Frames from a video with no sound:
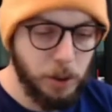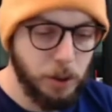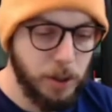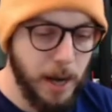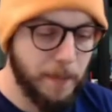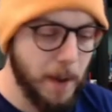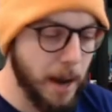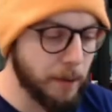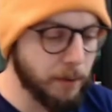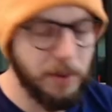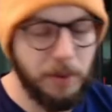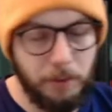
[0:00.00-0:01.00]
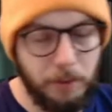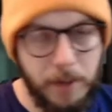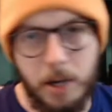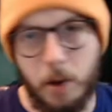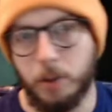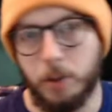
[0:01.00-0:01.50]
Trap. I run 3
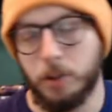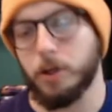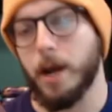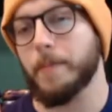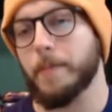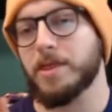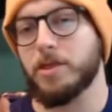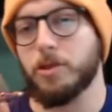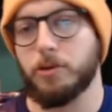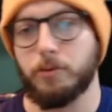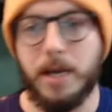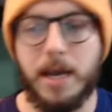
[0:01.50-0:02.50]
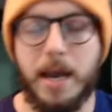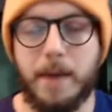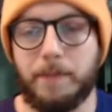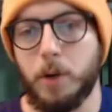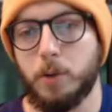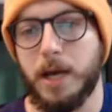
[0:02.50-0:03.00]
Koga's Trap and 3
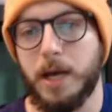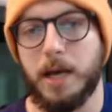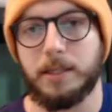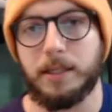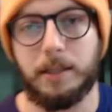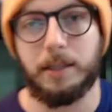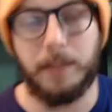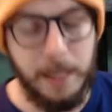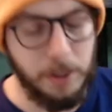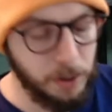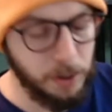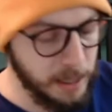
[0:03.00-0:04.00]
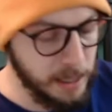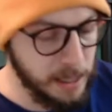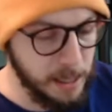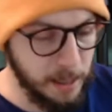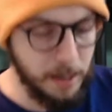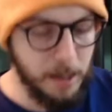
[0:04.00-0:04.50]
Hypnotoxic Lasers in
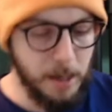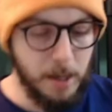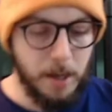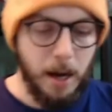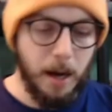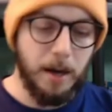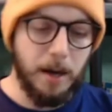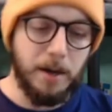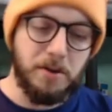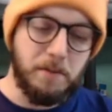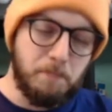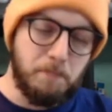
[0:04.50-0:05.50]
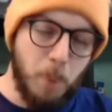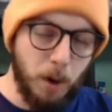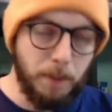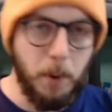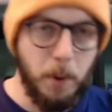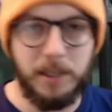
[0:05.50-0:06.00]
here. The
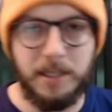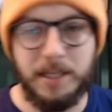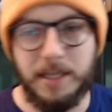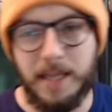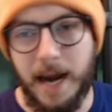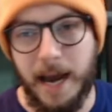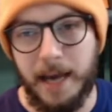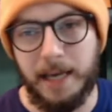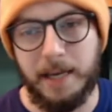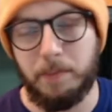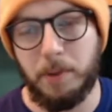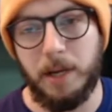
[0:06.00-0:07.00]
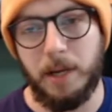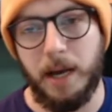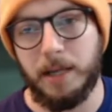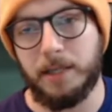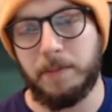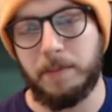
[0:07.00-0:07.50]
more poison that I can put
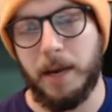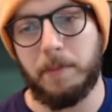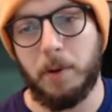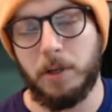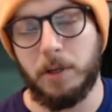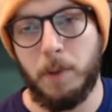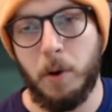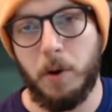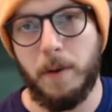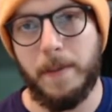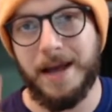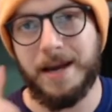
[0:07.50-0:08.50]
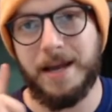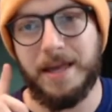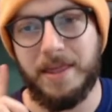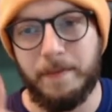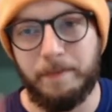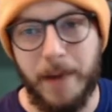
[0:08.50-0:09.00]
onto my opponent's Pokemon,
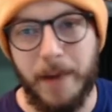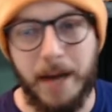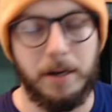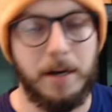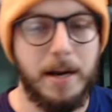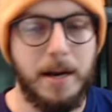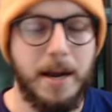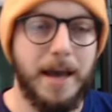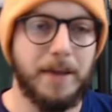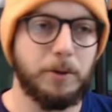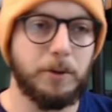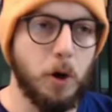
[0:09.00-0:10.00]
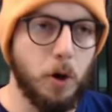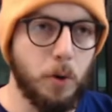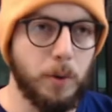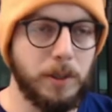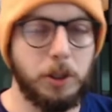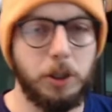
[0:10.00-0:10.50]
the better. And there's
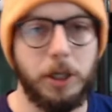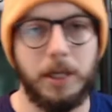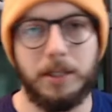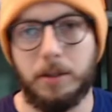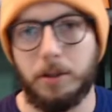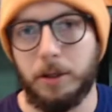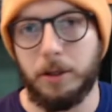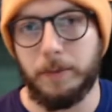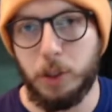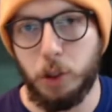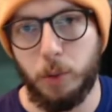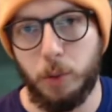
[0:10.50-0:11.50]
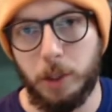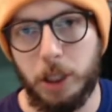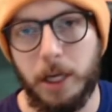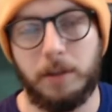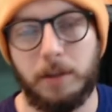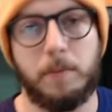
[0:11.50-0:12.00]
always a chance that they're going to be switching
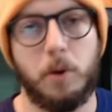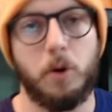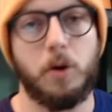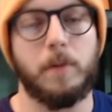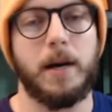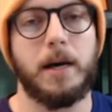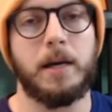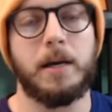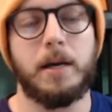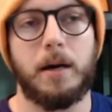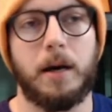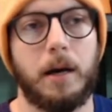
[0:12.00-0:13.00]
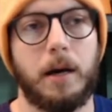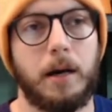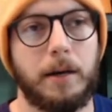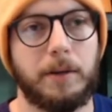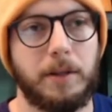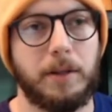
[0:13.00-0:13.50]
out that Pokemon,
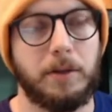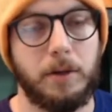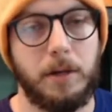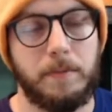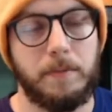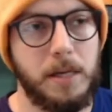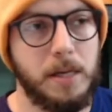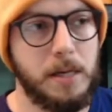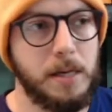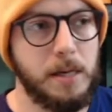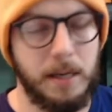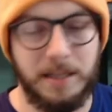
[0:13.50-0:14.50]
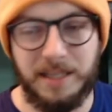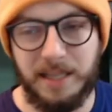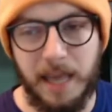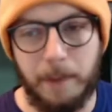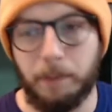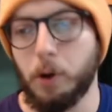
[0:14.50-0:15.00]
that they're going to be
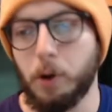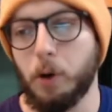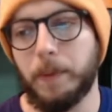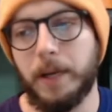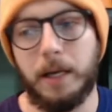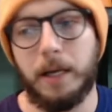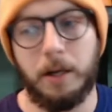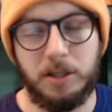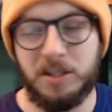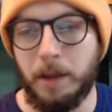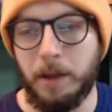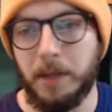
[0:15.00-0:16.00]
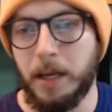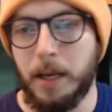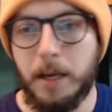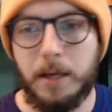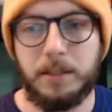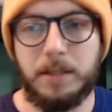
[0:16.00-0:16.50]
escape roping, something
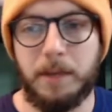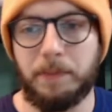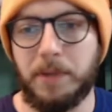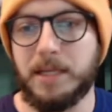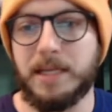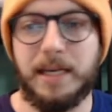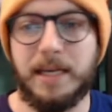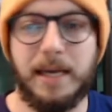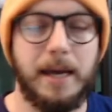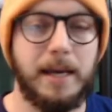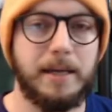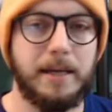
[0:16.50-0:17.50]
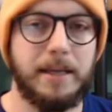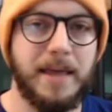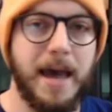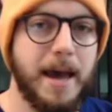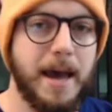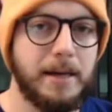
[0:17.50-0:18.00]
to get
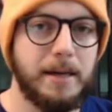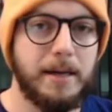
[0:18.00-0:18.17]
that